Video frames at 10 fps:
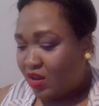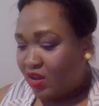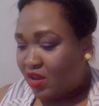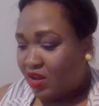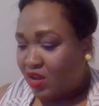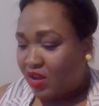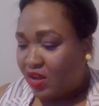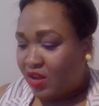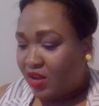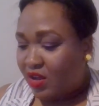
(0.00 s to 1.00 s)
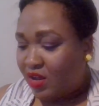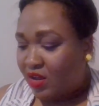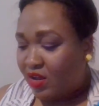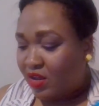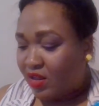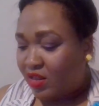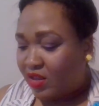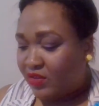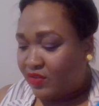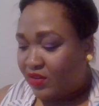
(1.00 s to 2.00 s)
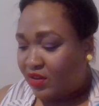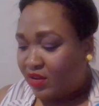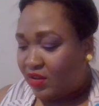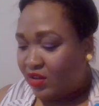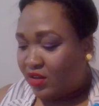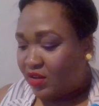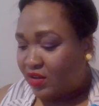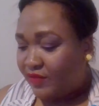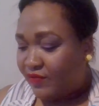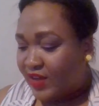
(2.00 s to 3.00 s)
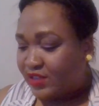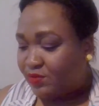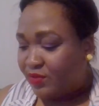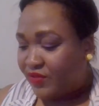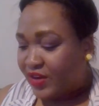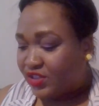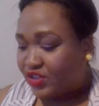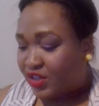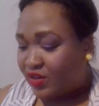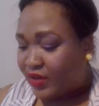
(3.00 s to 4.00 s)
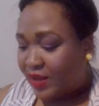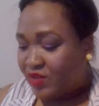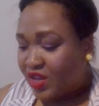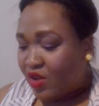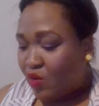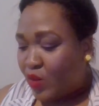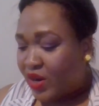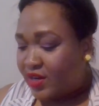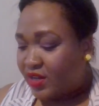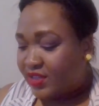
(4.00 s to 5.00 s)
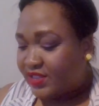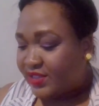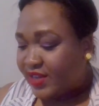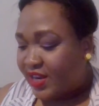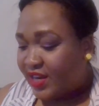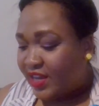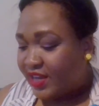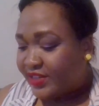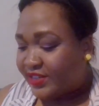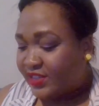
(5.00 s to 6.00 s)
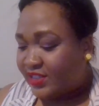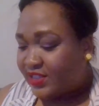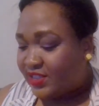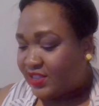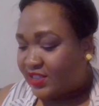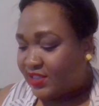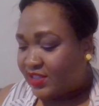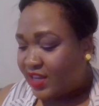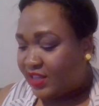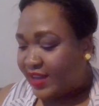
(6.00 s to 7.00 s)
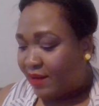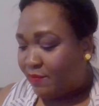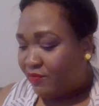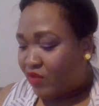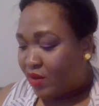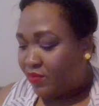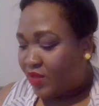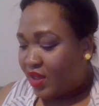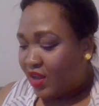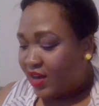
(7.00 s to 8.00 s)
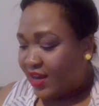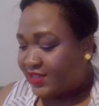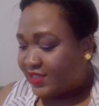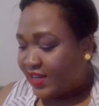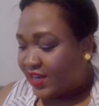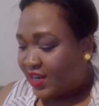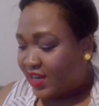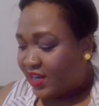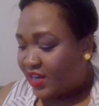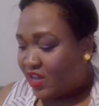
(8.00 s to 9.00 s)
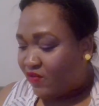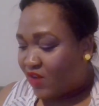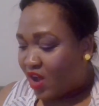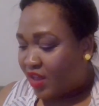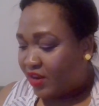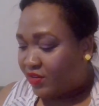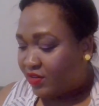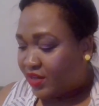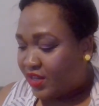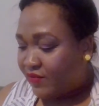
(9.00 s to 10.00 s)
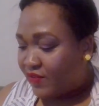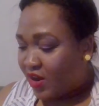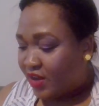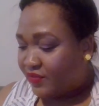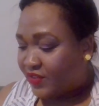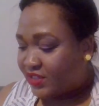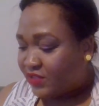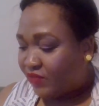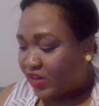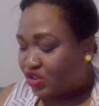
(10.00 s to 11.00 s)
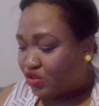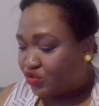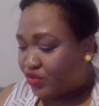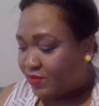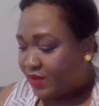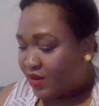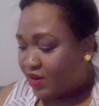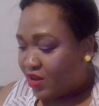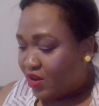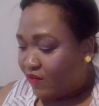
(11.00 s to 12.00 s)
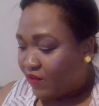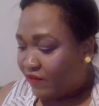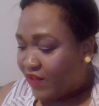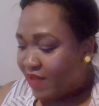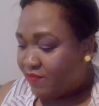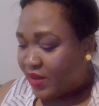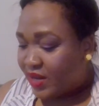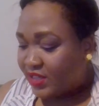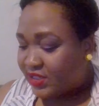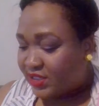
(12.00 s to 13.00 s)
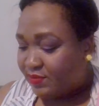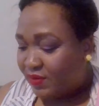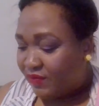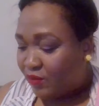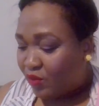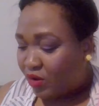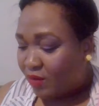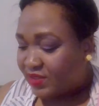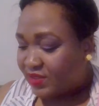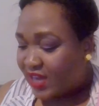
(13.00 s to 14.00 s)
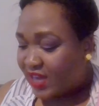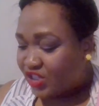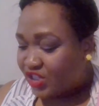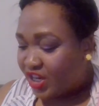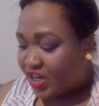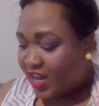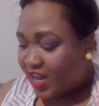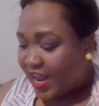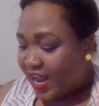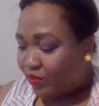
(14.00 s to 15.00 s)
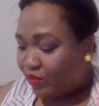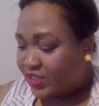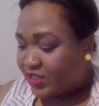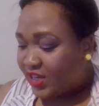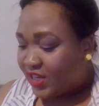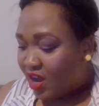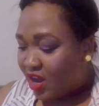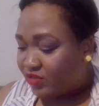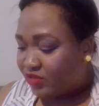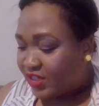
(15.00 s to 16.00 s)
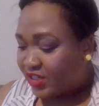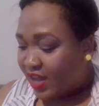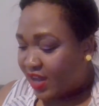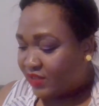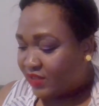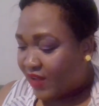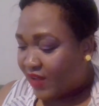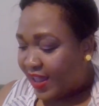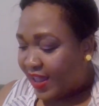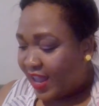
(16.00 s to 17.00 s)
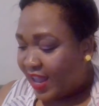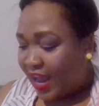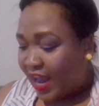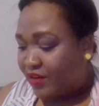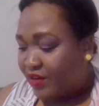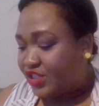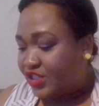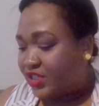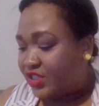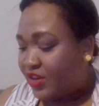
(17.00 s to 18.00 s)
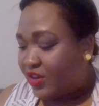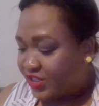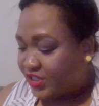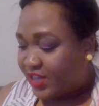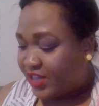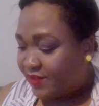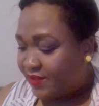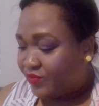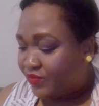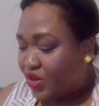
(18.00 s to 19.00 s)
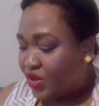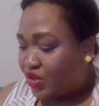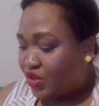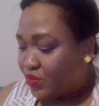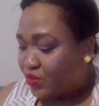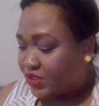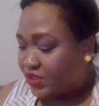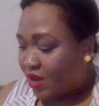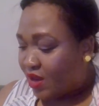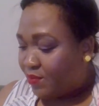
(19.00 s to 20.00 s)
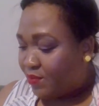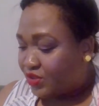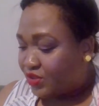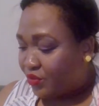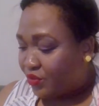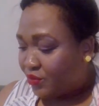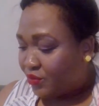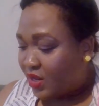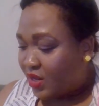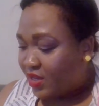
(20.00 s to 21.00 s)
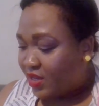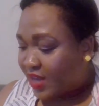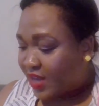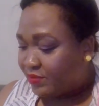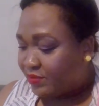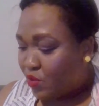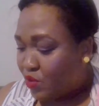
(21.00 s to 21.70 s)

Let's see. Flash perfection. Okay. When skin is still damp from cleansing, leave on this facial treatment for 5 minutes before massaging and rinsing off to detoxify and nourish skin. Use up to 3 times a week.